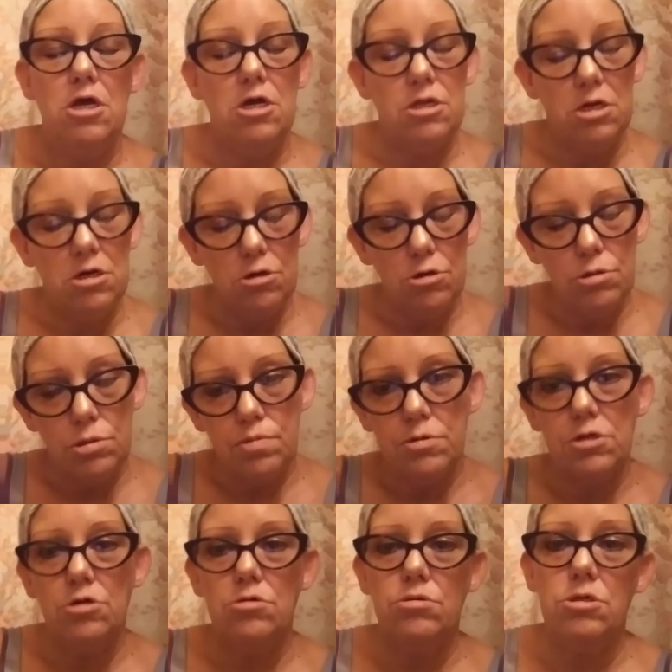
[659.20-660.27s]
And that goes for
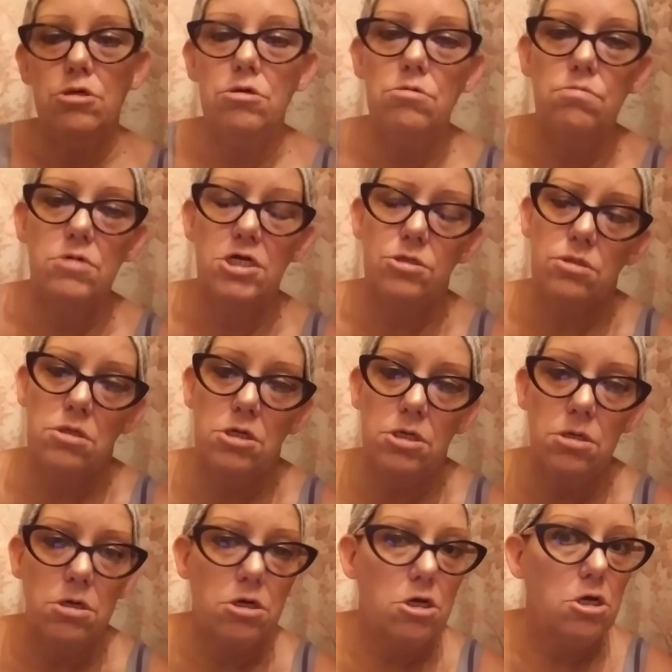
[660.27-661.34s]
you too, Wesley.
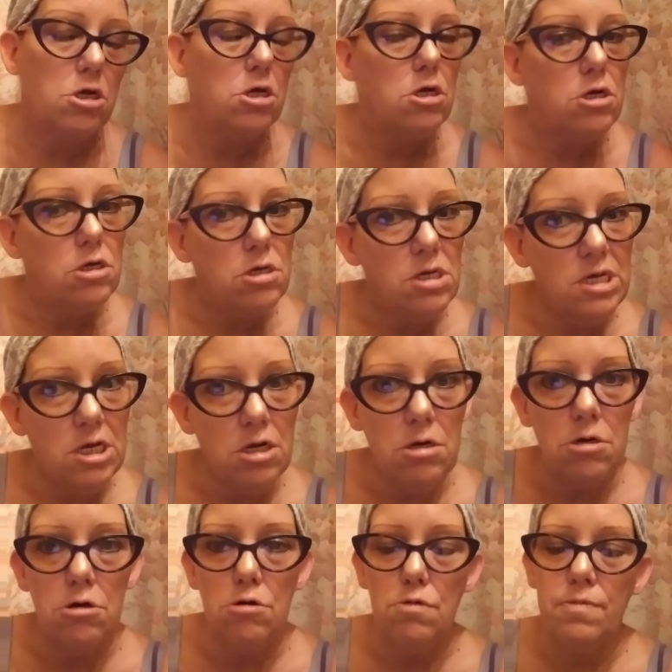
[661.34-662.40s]

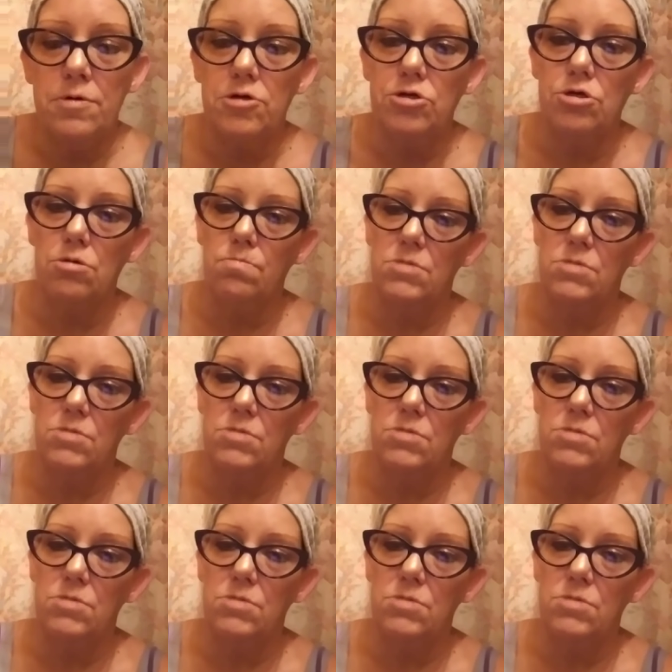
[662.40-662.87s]
Get over your